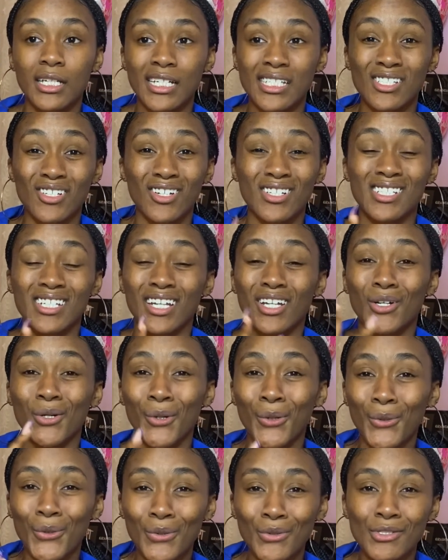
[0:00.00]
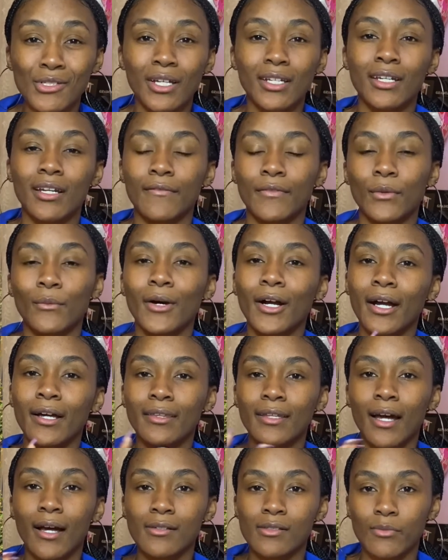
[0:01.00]
It started to get cold, so I didn't have to walk out
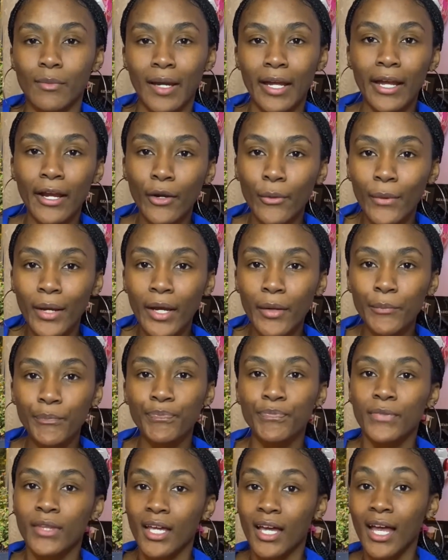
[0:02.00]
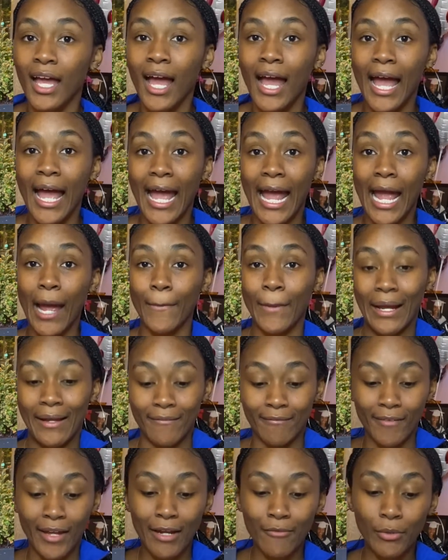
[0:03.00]
the house with my hair wet. And my
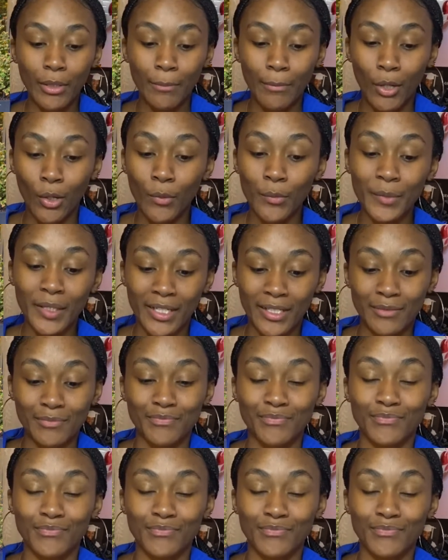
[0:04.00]
favorite moment